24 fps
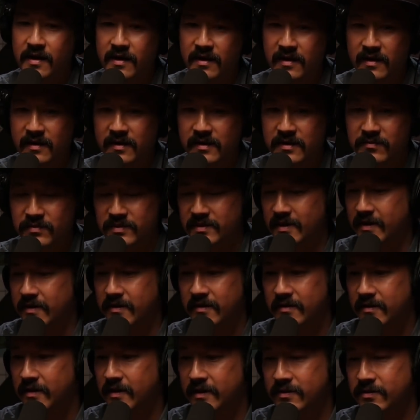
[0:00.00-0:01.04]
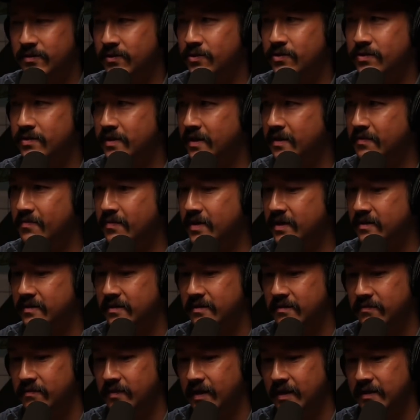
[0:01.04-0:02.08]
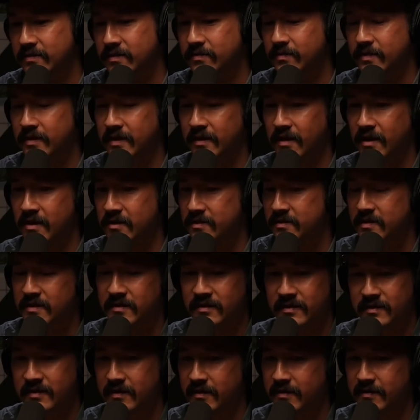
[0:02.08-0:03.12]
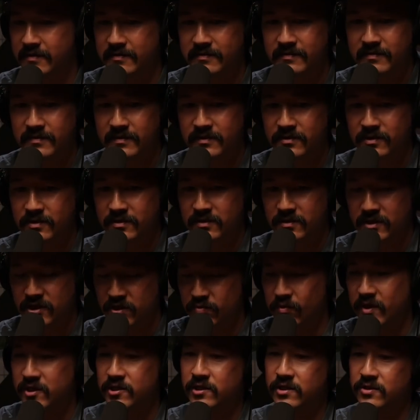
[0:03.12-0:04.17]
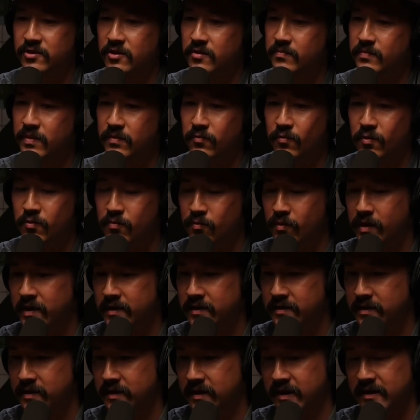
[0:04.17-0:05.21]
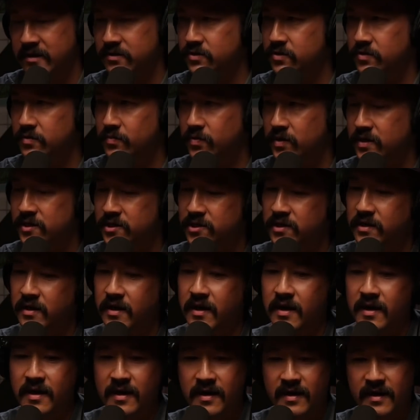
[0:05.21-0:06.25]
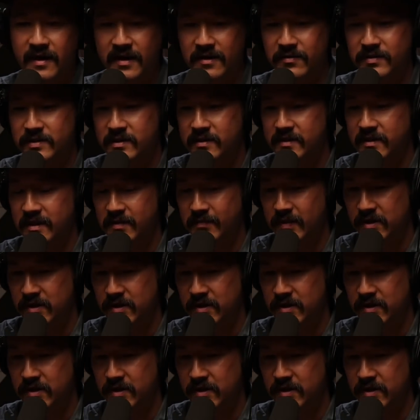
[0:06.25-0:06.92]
And it was like, I told you it was like a mix of uh, OxiClean, dishwashing soap and warm water and like a toothbrush. And I was cleaning